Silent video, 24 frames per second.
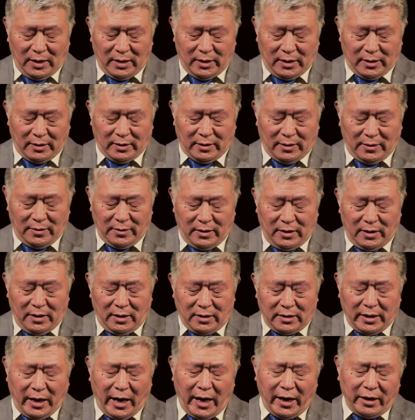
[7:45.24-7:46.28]
You know,
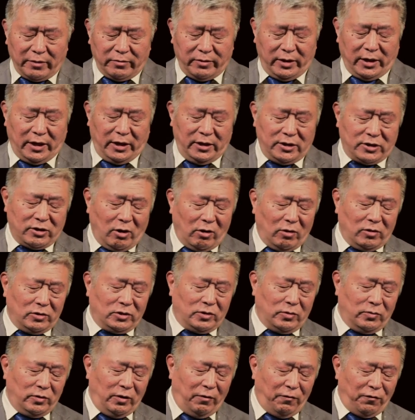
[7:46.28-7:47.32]
the area is
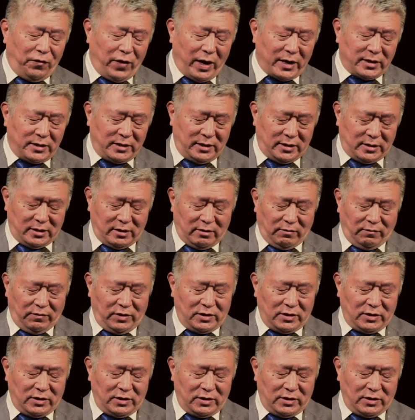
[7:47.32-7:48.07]
also infected